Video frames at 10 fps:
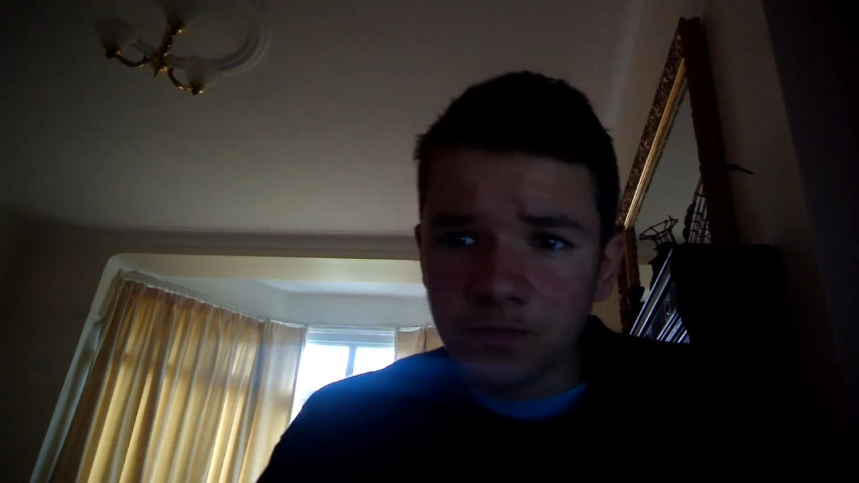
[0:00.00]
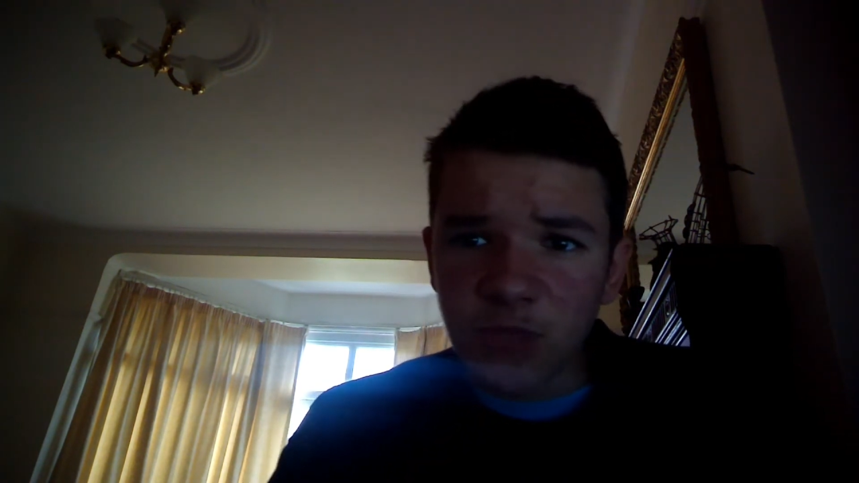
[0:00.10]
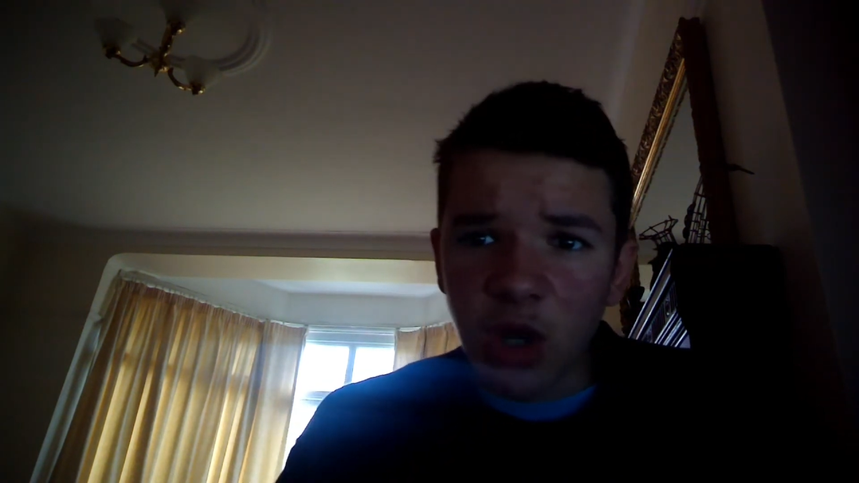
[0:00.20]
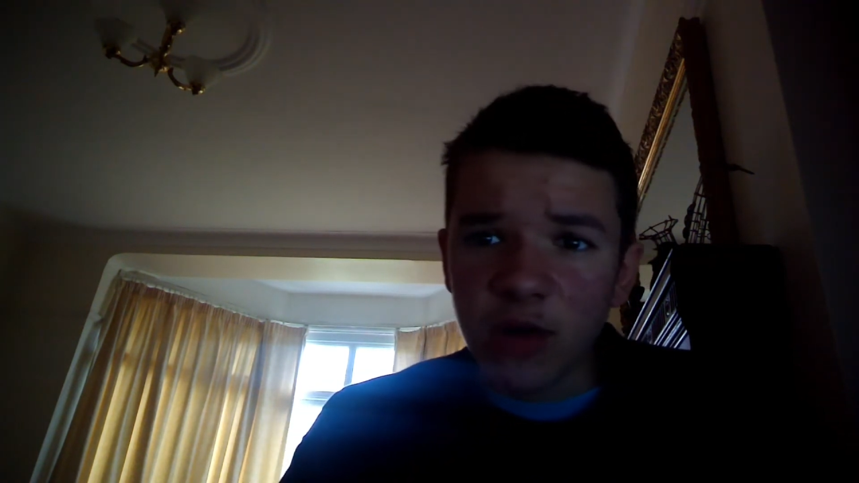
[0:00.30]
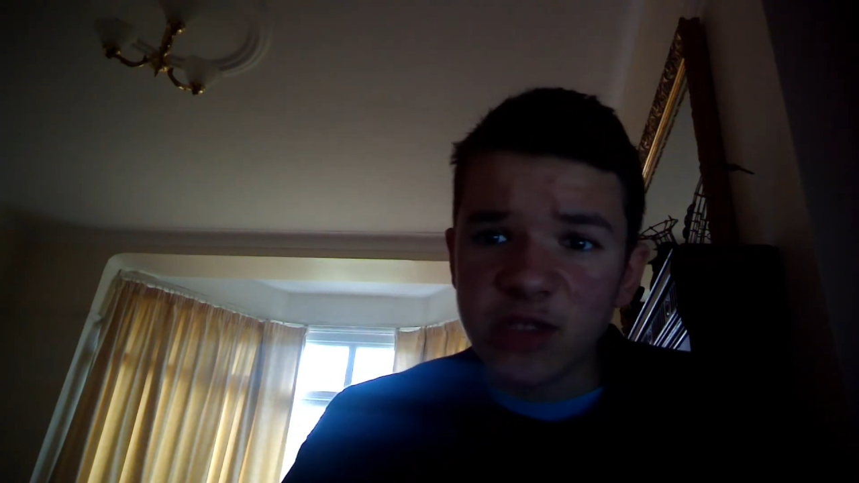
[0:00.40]

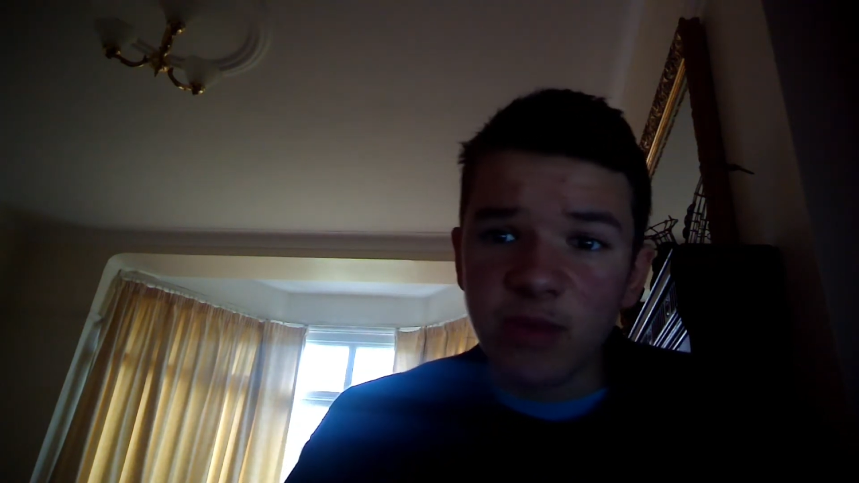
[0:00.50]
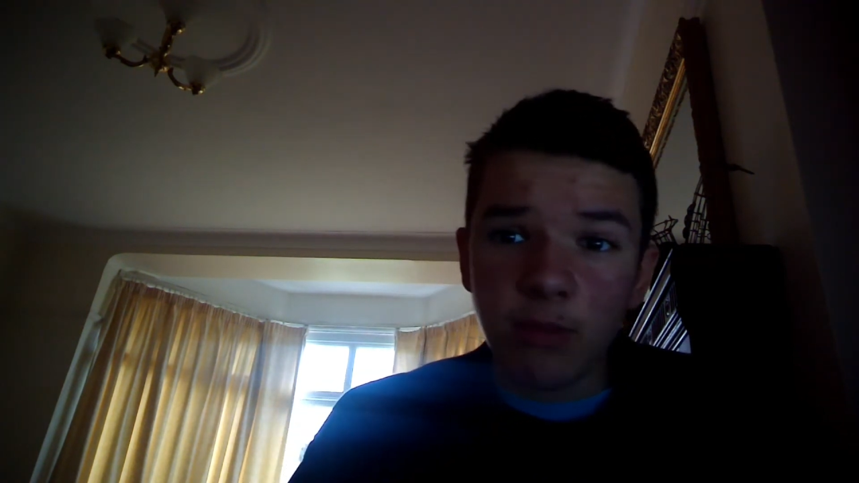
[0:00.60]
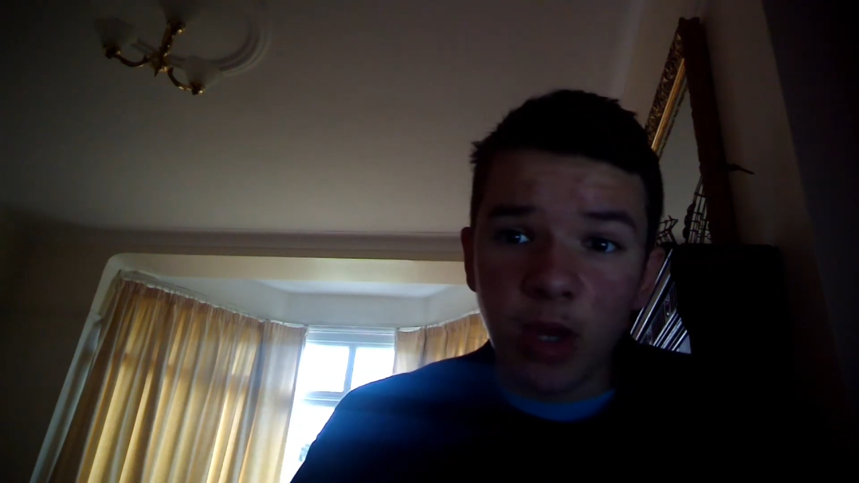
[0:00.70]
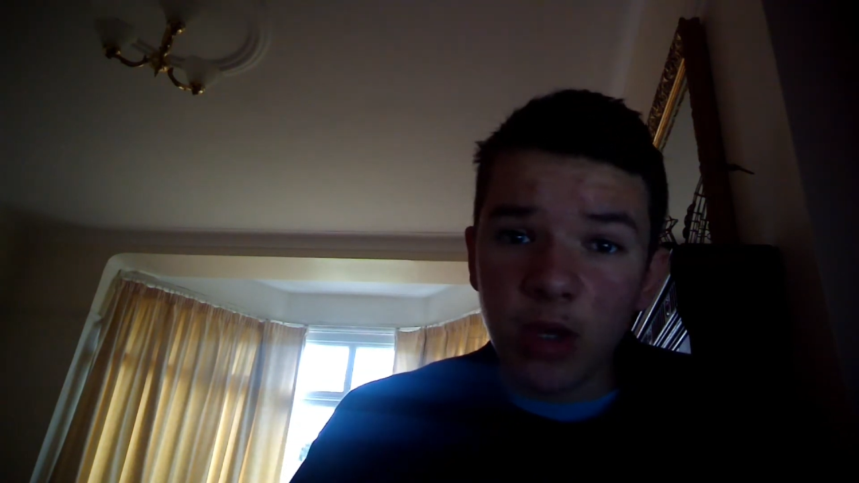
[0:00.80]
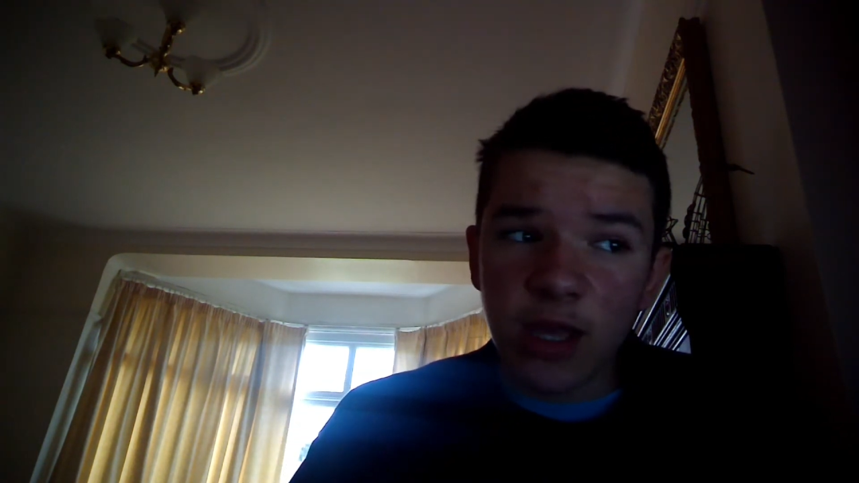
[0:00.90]
RSB
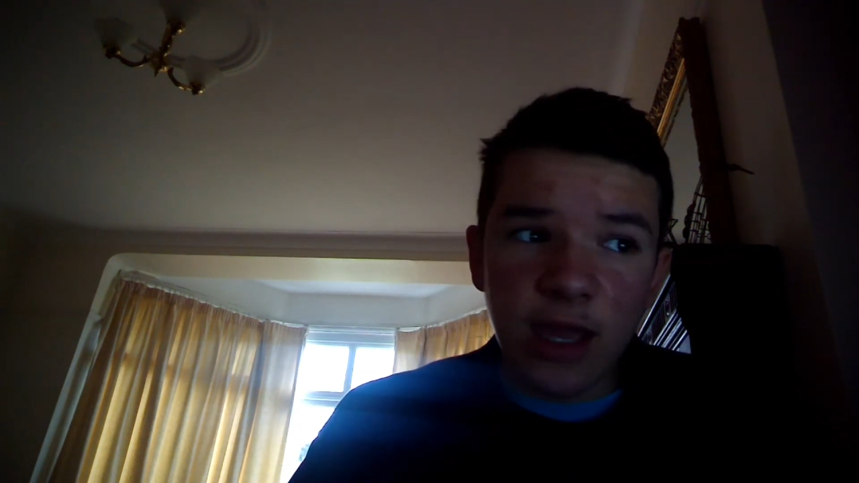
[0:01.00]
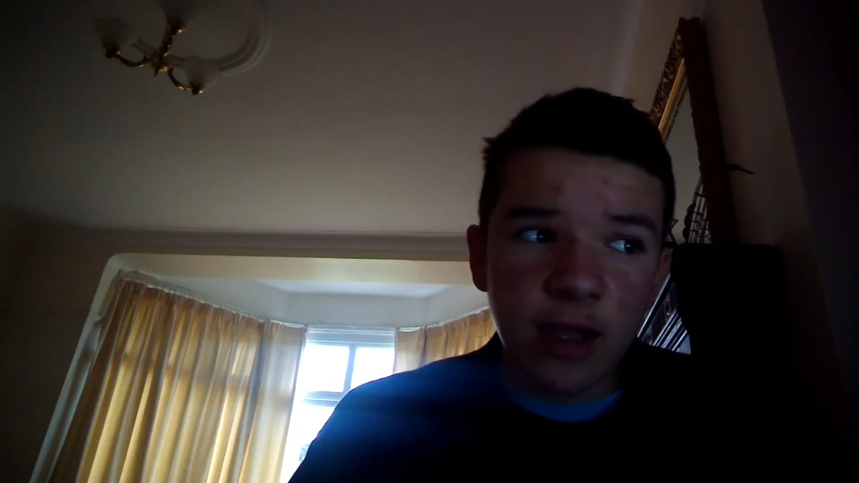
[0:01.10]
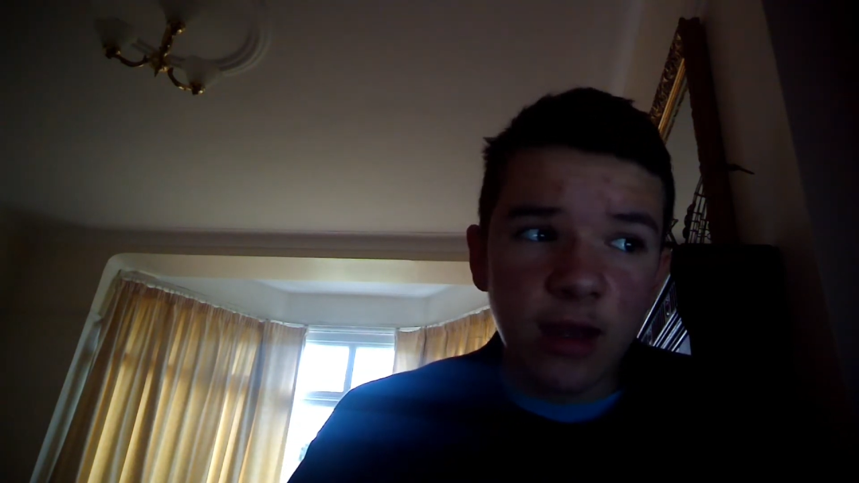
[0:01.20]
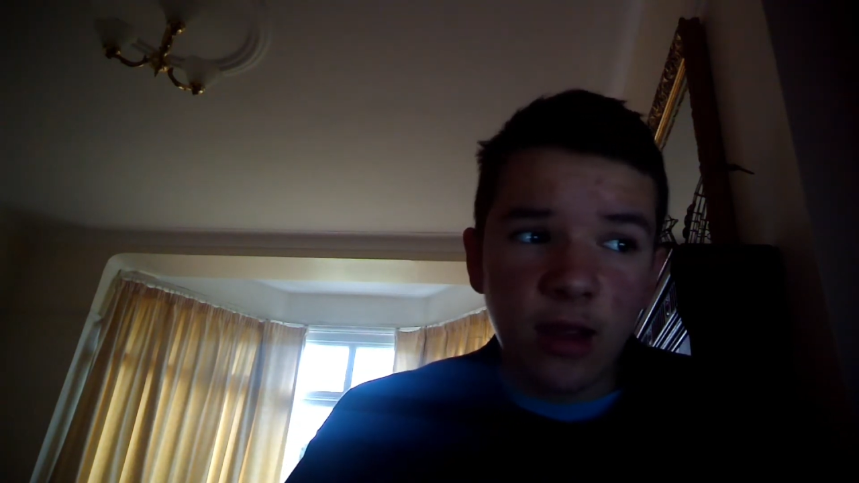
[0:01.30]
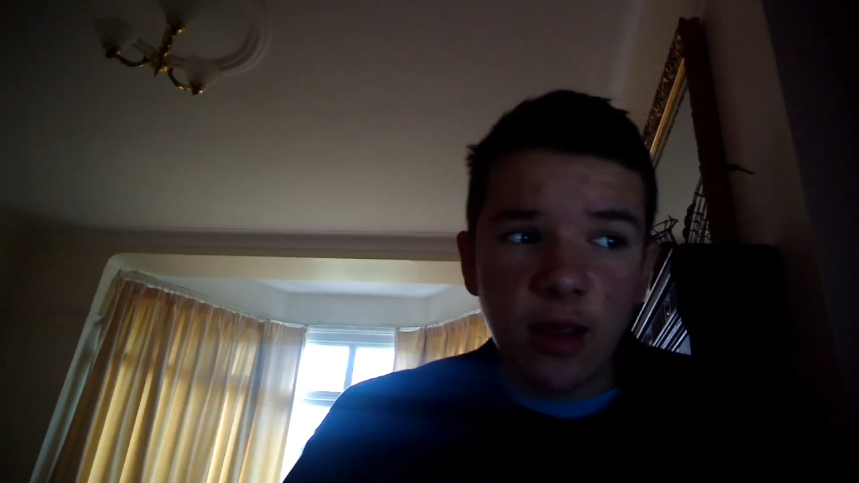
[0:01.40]

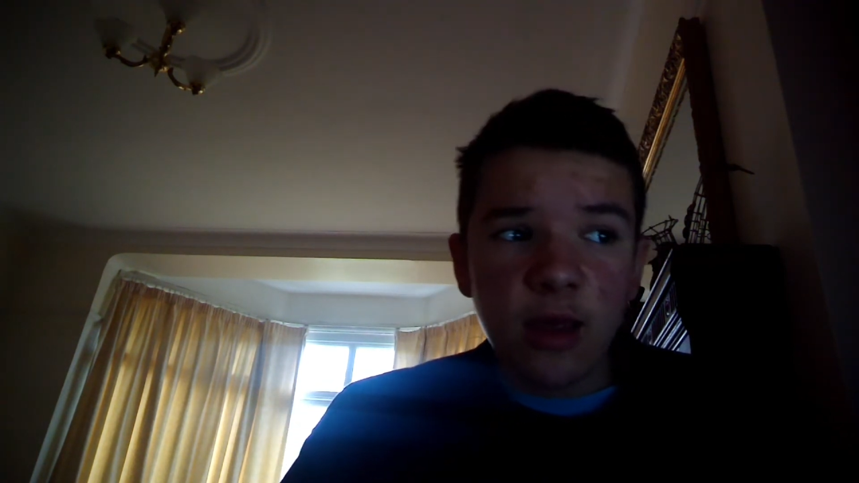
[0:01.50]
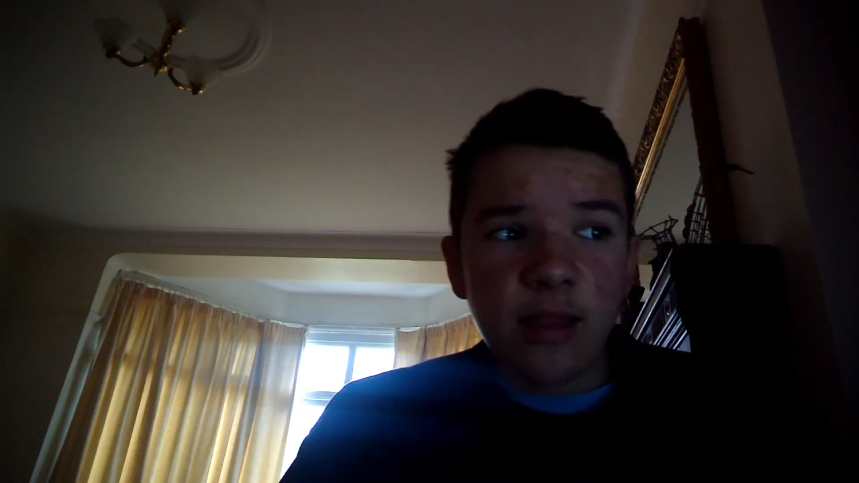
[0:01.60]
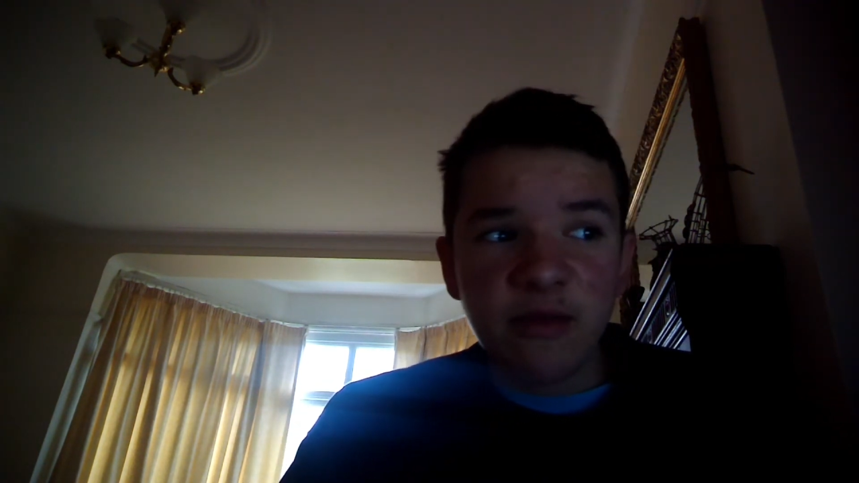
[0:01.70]
Berkane. They're